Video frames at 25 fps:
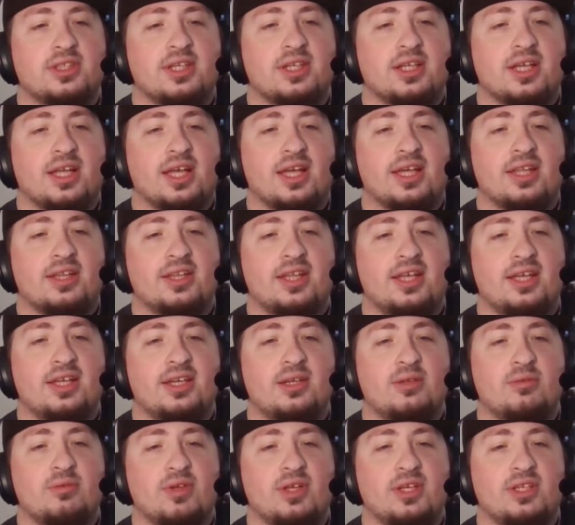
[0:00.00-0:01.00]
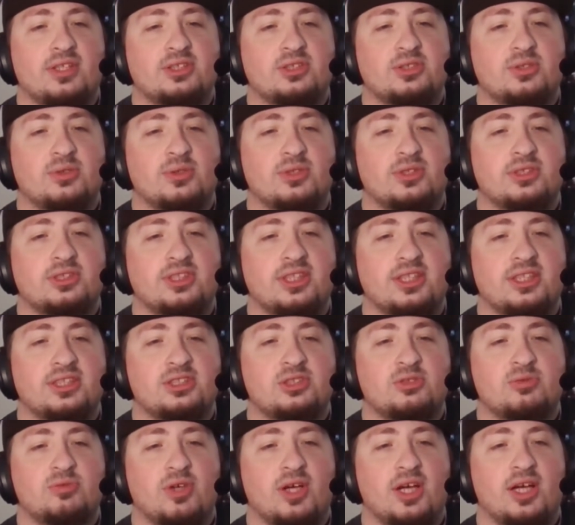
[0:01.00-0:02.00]
And then if Azors has
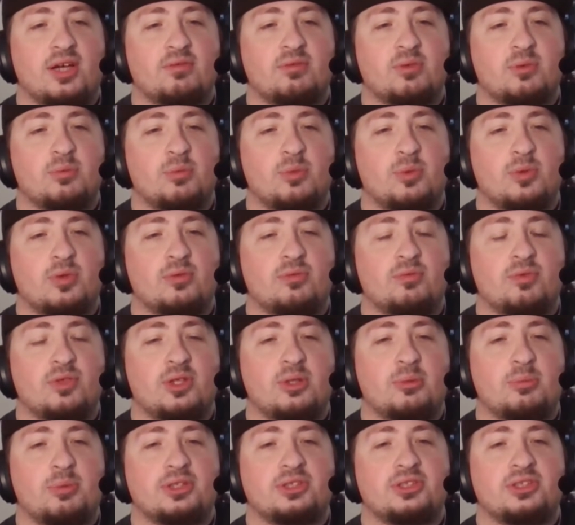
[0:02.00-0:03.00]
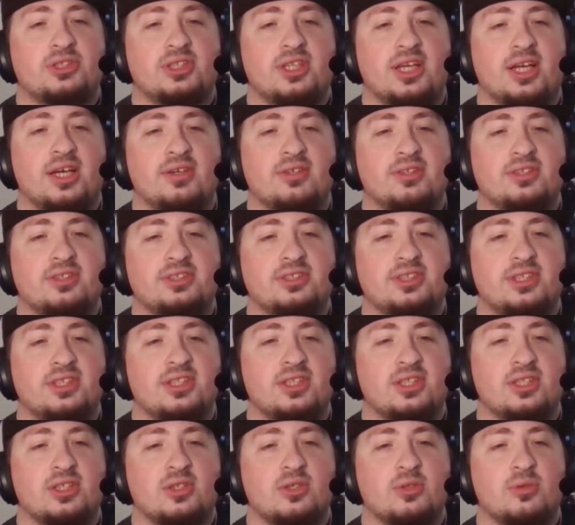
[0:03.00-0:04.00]
5 or more filibuster counters on it,
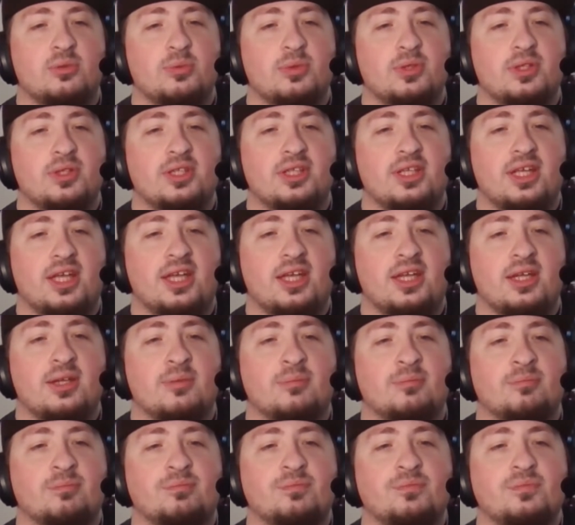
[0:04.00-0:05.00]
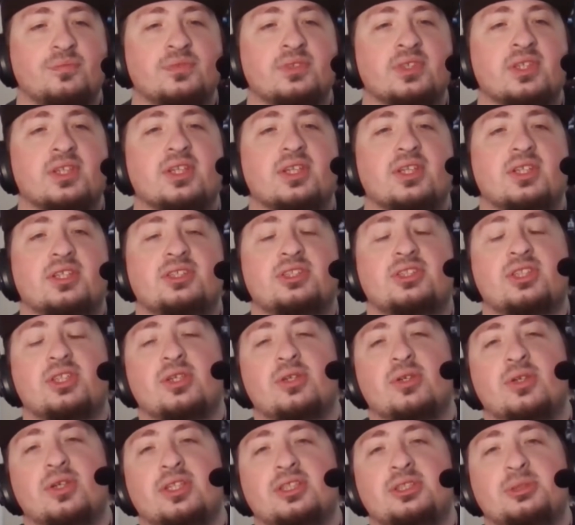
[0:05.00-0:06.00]
you win the game. So,
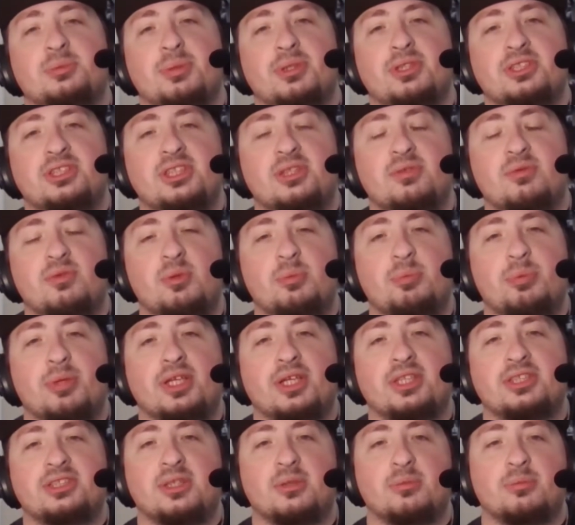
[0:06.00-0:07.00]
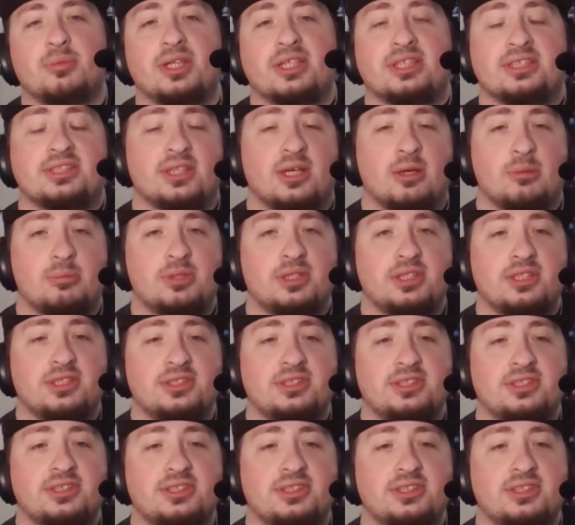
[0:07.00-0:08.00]
especially if you play something like Doubling
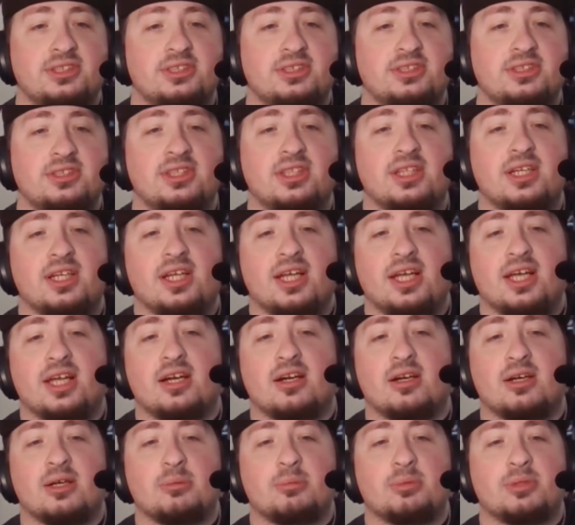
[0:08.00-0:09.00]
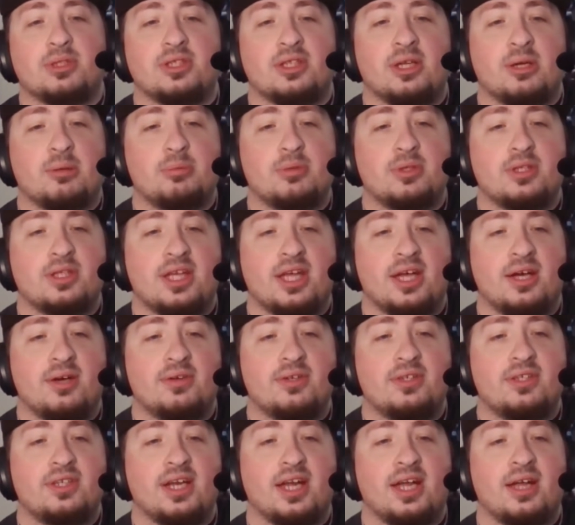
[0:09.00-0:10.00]
Season and are able to double the
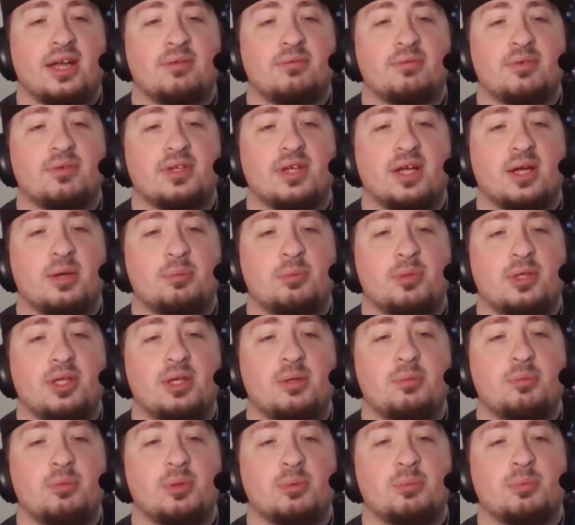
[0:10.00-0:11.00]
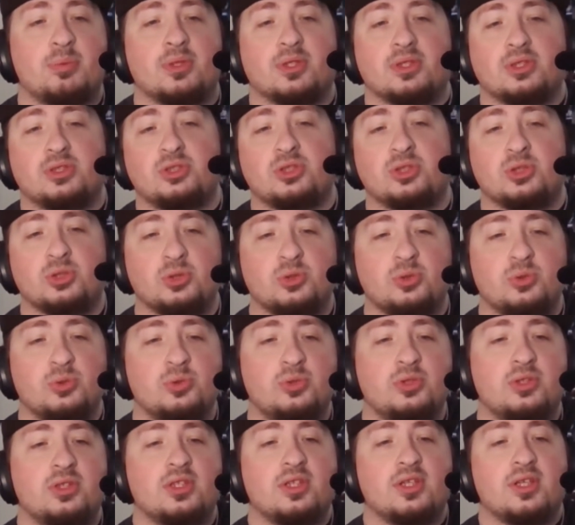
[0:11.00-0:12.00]
counter every upkeep, you put 2
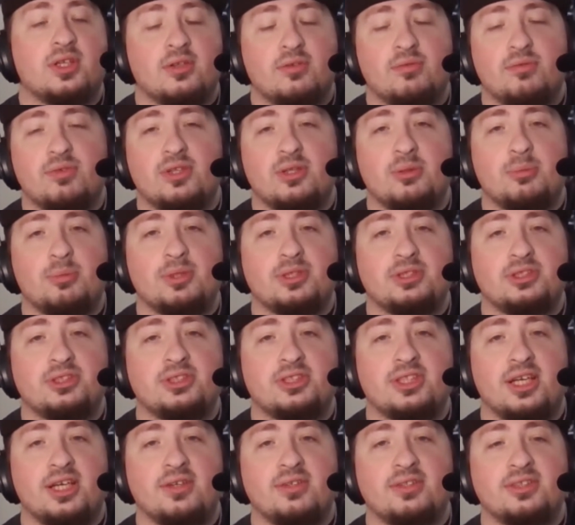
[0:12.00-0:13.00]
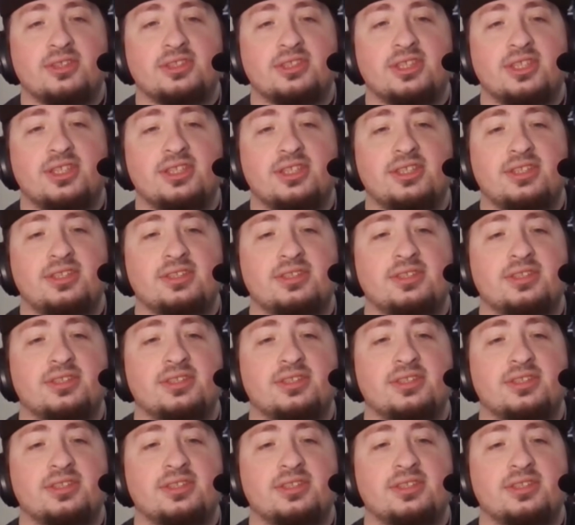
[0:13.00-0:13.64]
filibuster counters on it.